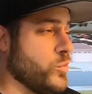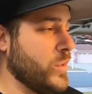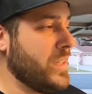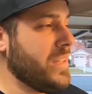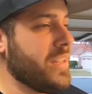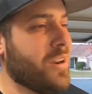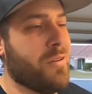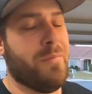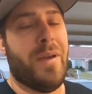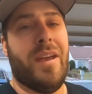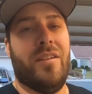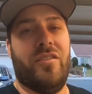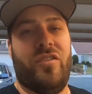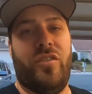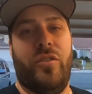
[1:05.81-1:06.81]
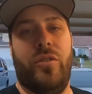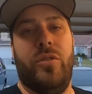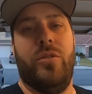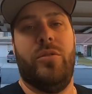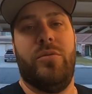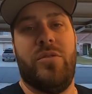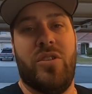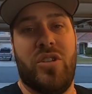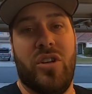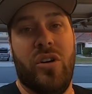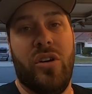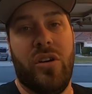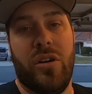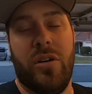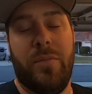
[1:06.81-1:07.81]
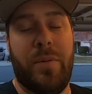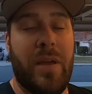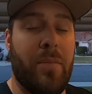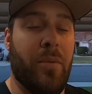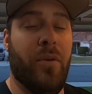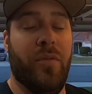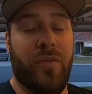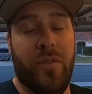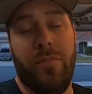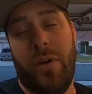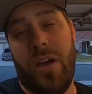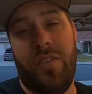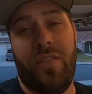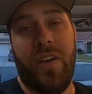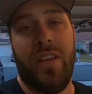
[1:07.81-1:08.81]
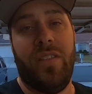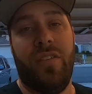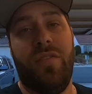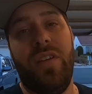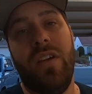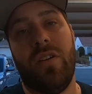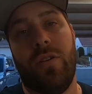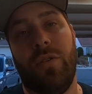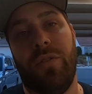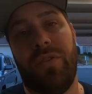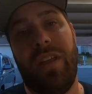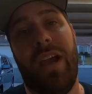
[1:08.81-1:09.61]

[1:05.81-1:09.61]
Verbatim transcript: really are meant to deter people from modifying their vehicles.